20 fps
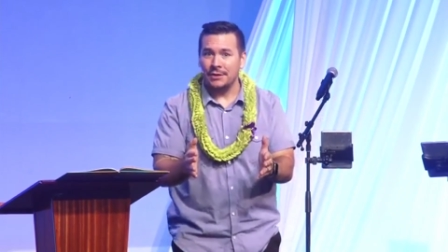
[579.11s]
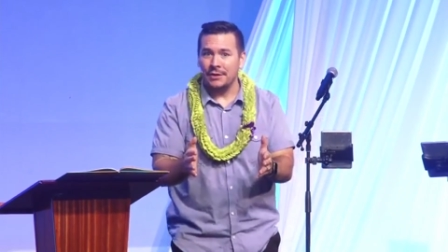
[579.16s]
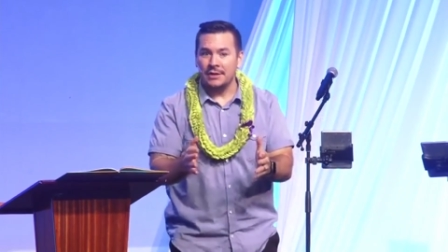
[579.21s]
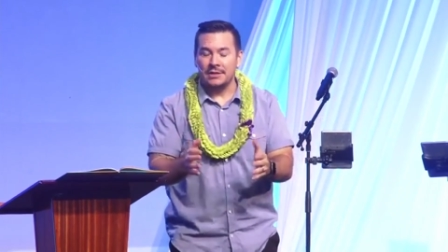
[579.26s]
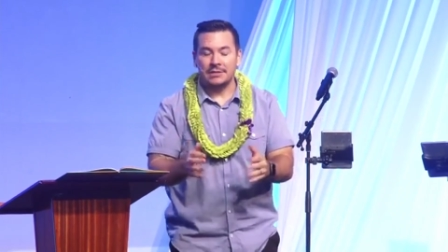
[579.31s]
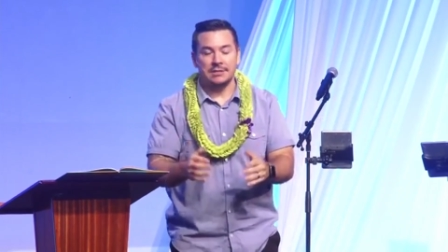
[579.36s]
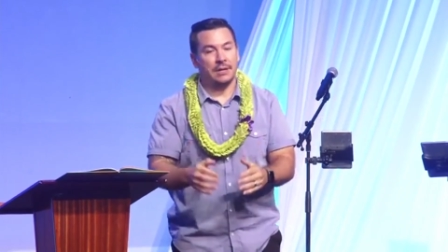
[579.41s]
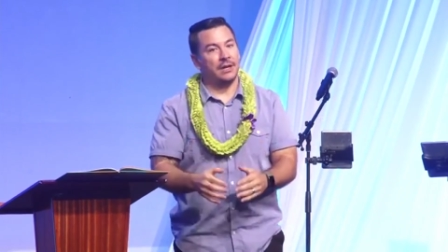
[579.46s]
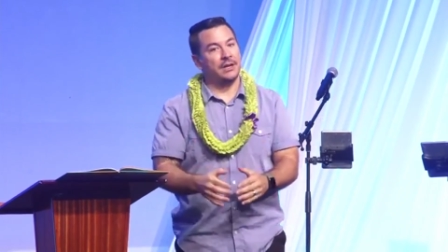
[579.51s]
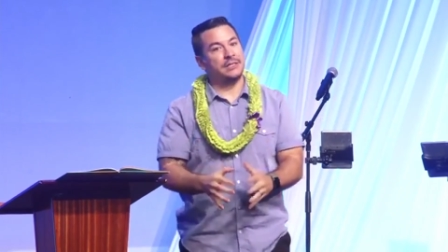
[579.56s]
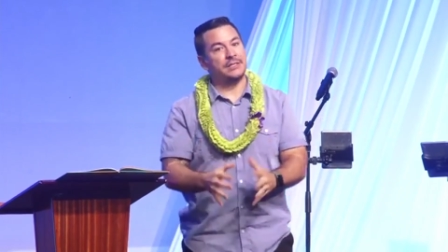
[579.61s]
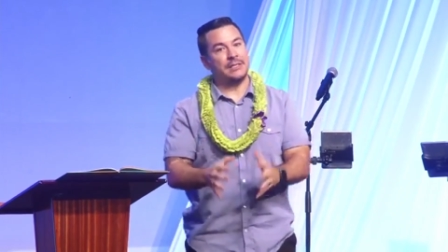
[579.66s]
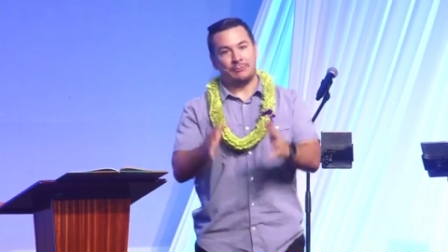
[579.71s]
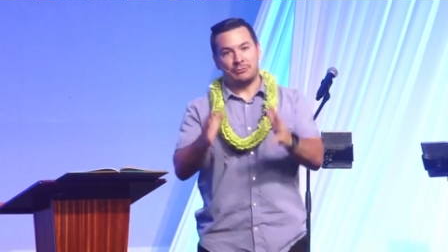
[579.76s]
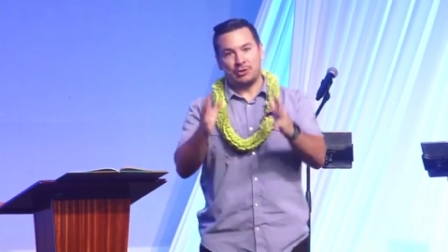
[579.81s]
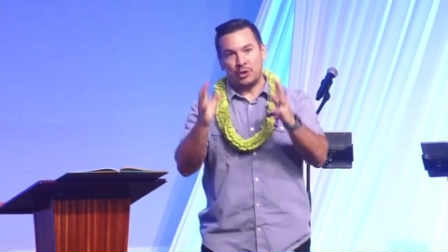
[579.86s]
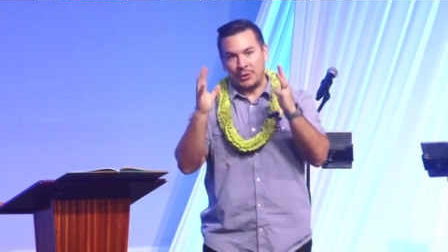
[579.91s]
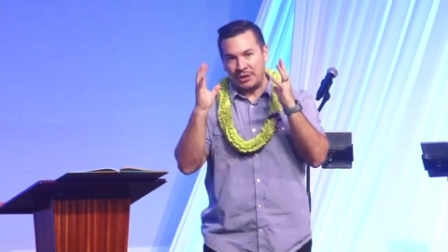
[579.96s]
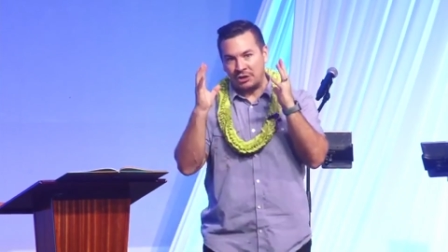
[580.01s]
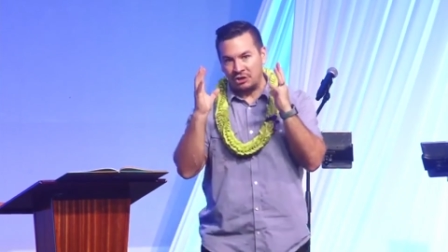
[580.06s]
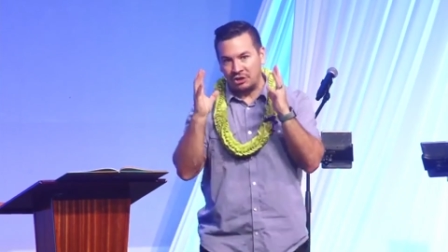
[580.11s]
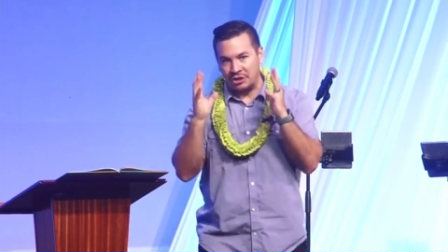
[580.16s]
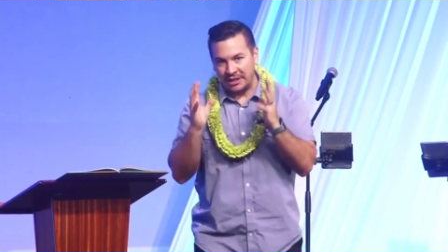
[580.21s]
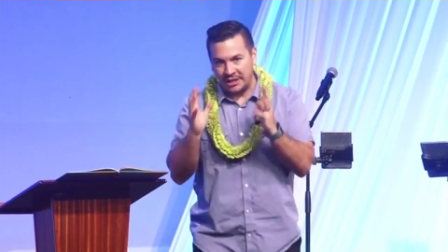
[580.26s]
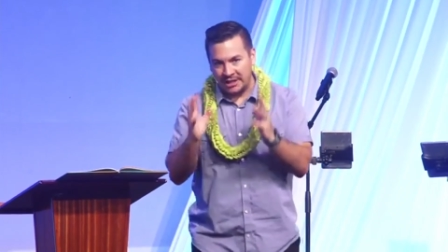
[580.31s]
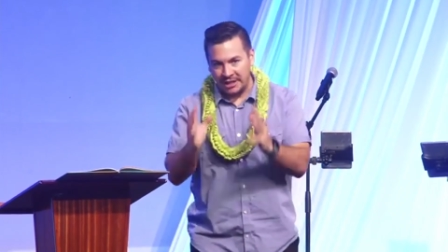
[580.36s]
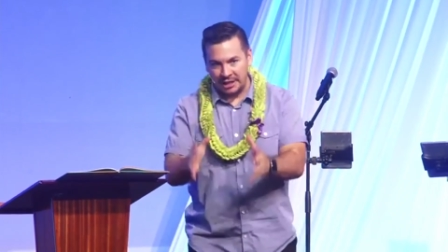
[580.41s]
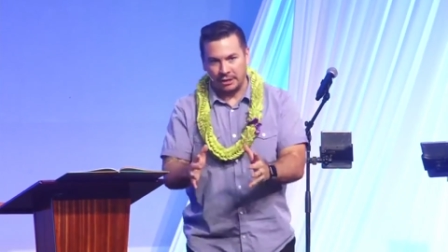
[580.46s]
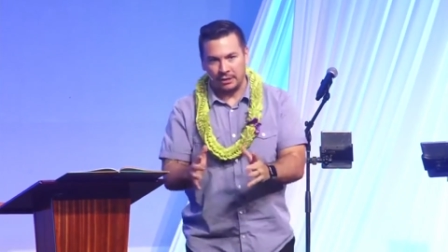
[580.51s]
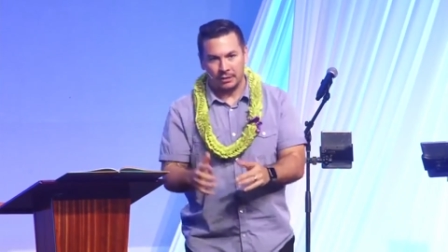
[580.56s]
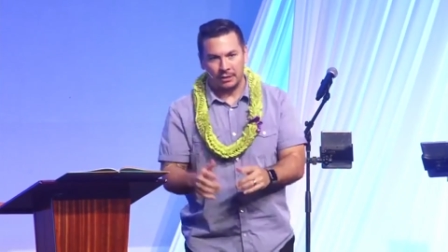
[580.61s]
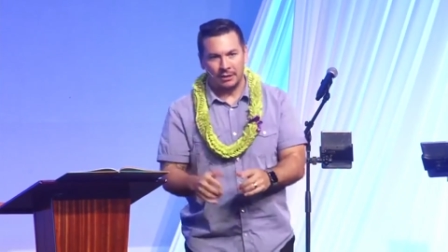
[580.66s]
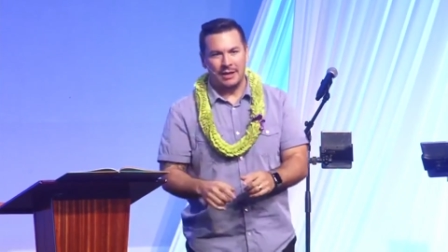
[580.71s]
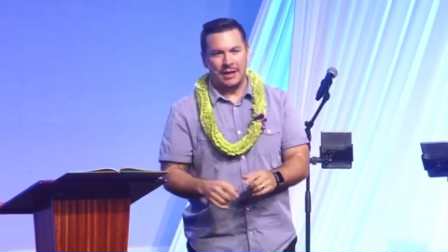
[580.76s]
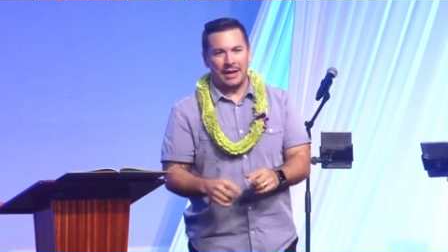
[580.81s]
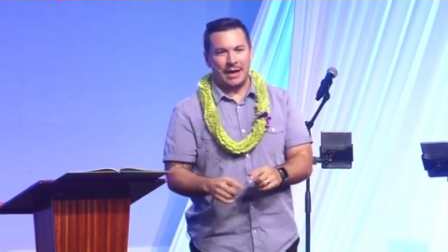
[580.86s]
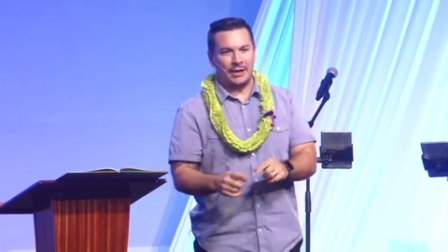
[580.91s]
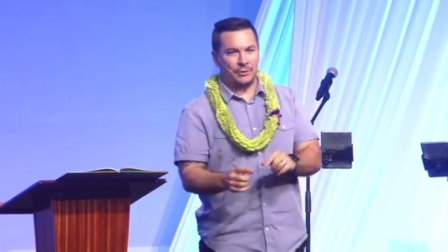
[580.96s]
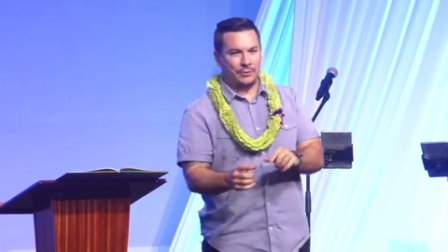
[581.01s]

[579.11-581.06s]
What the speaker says: As long as I'm doing good here, I don't